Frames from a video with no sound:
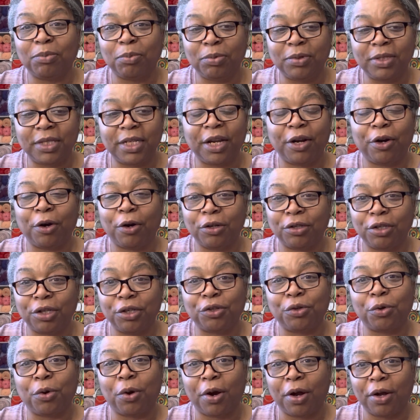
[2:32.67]
did her
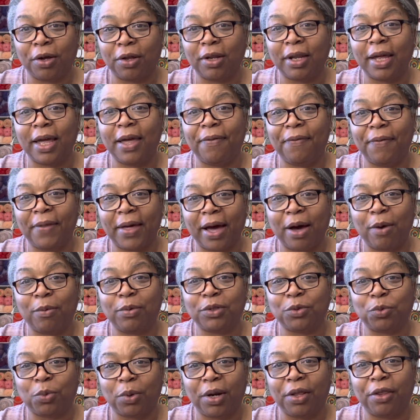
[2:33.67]
tutorial and that
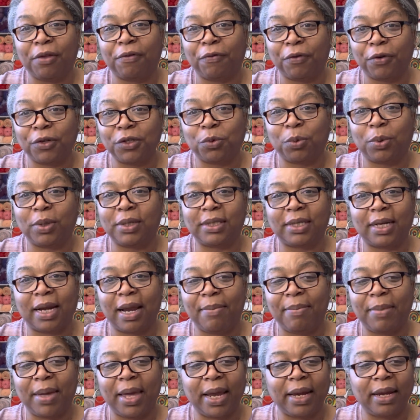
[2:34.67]
was one of the first ones that I
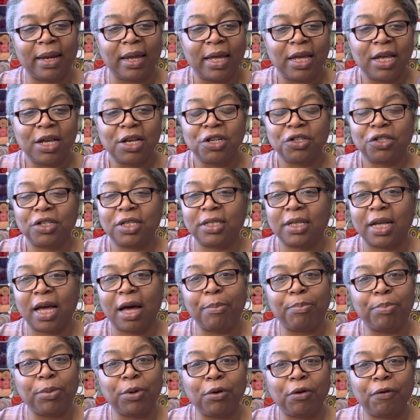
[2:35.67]
made. She's
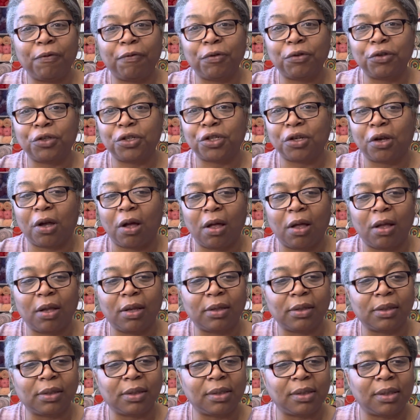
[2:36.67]
got beautiful
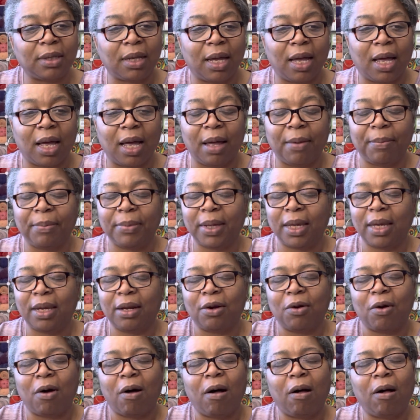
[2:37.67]
shawls, um, you
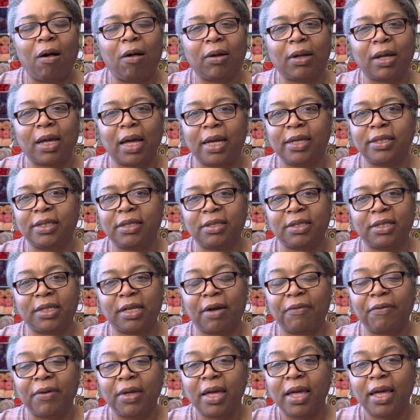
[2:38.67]
know, all kinds of
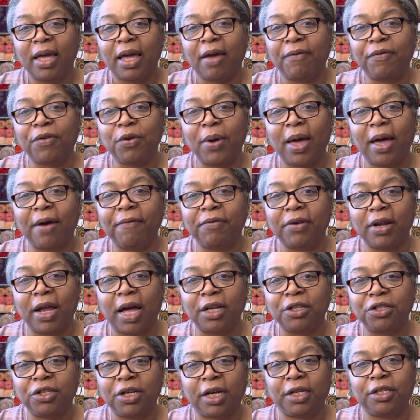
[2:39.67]
stuff. If you have
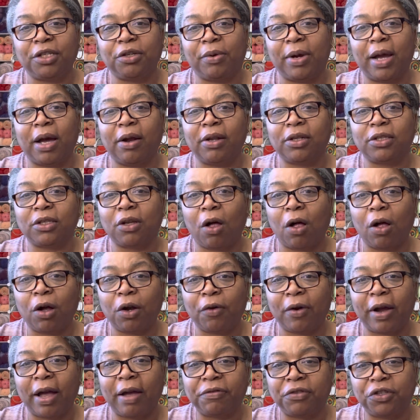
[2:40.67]
not checked her out, it's All
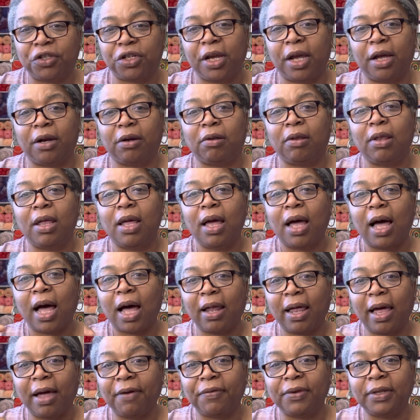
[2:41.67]
Crafts Channel. I'll
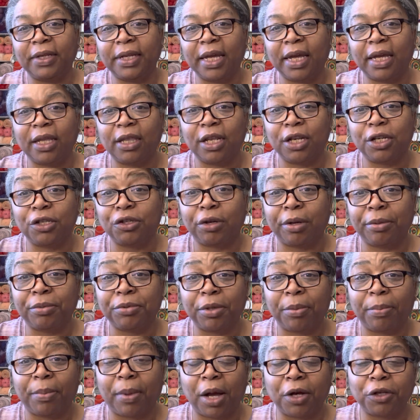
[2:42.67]
have a link in the
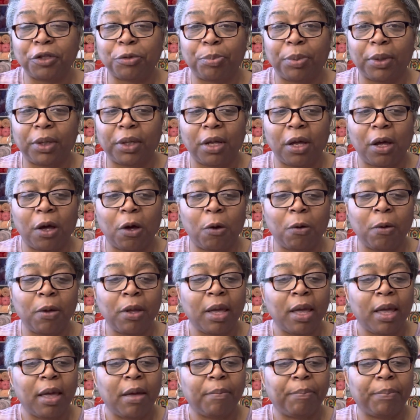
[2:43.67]
description box below,
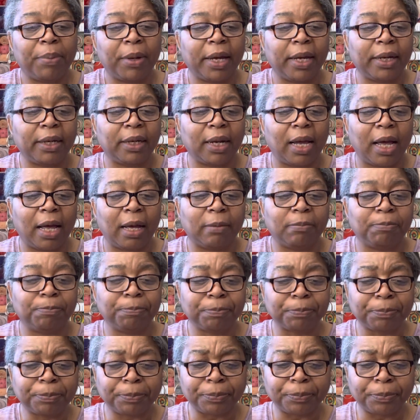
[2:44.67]
but um,